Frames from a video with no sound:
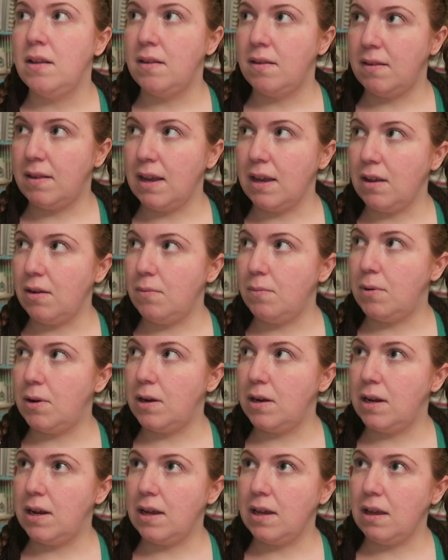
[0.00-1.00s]
Second
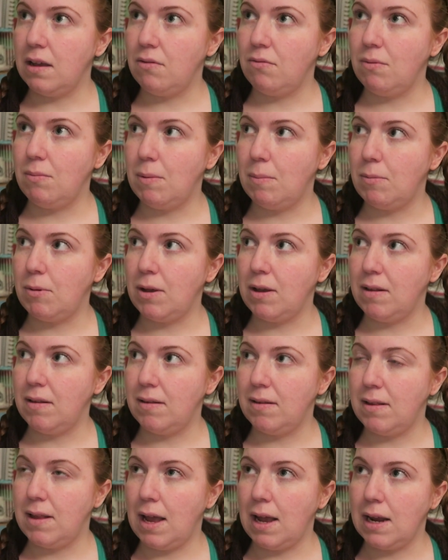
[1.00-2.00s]
one, I can't remember
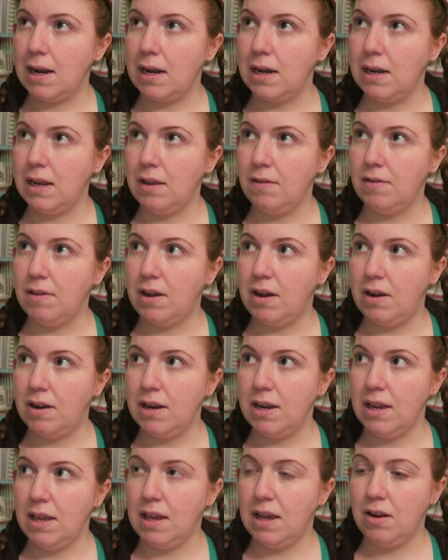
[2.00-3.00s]
exactly there are
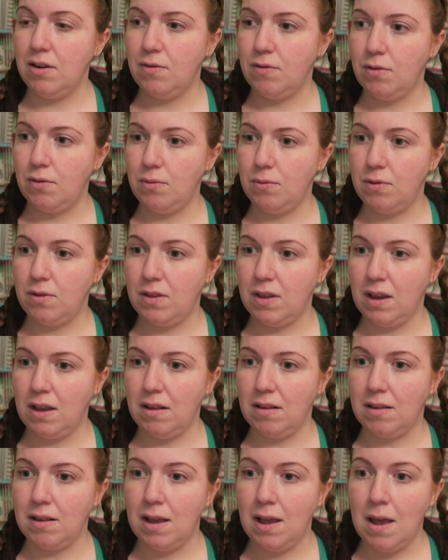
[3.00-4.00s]
any kind of those
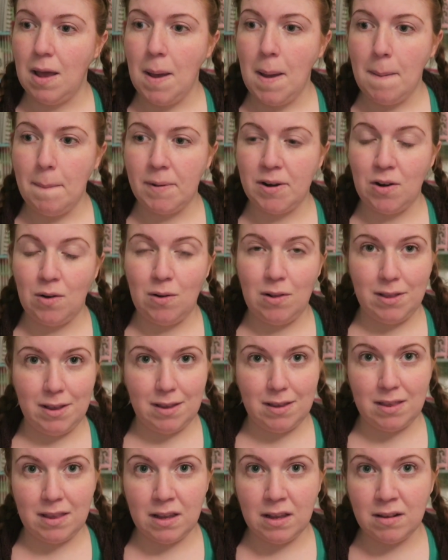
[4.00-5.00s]
things, but all
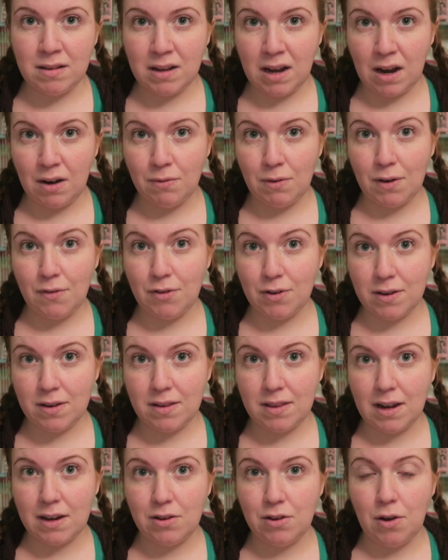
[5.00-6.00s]
these things are references
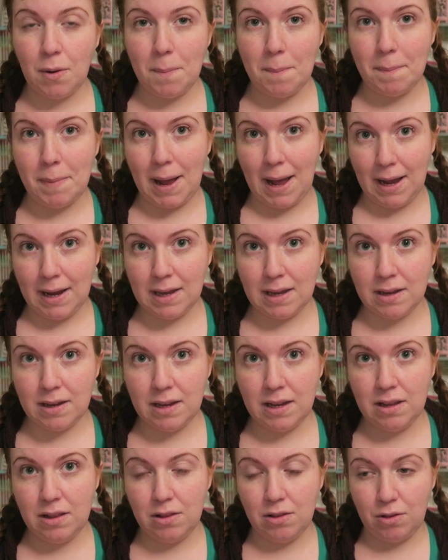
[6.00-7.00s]
that come back
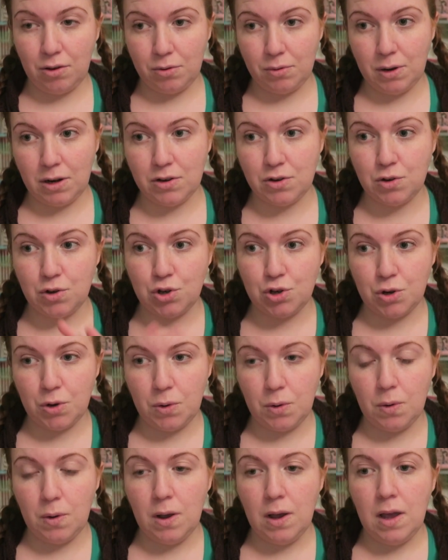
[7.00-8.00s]
in throughout the
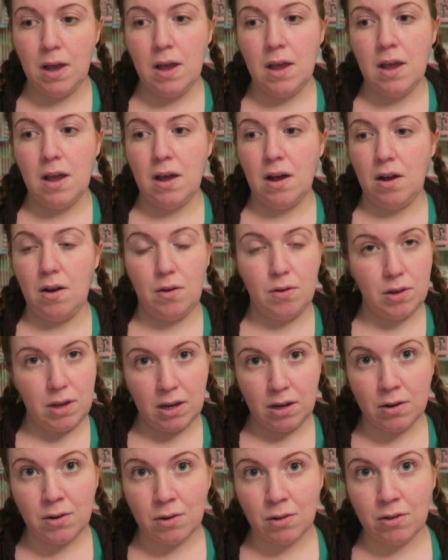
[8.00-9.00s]
show or
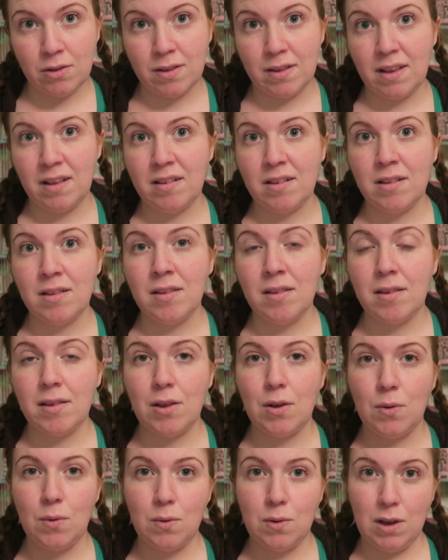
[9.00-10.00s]
in all the seasons.
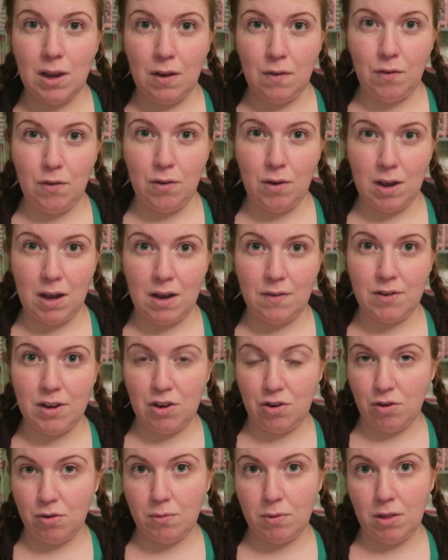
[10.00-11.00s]
So if you have an
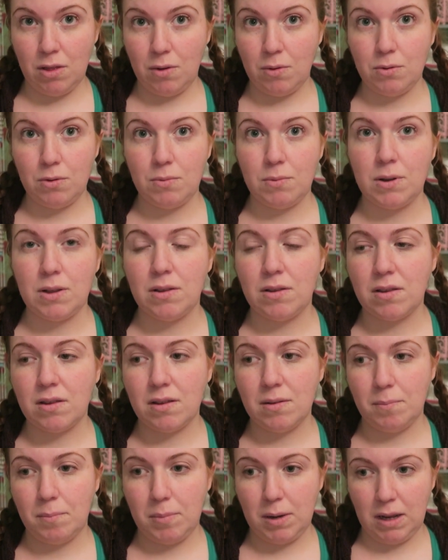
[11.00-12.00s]
issue with those ones,
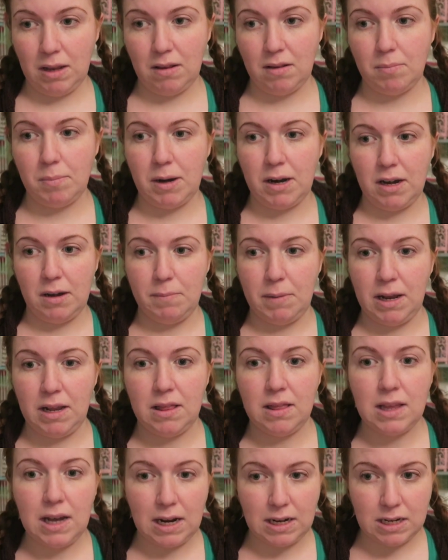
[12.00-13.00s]
please bear in
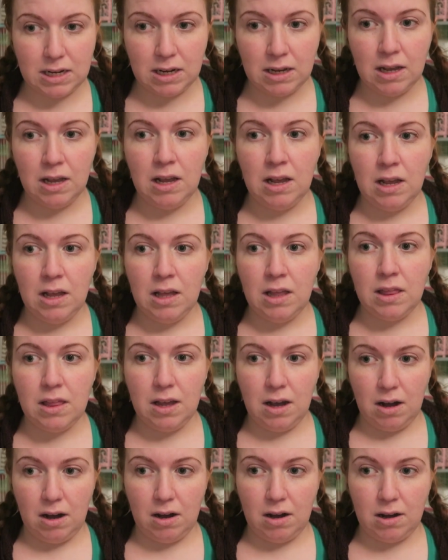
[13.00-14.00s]
mind that
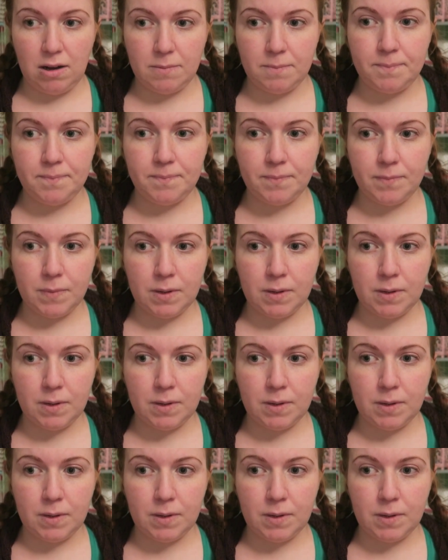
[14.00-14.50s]
there are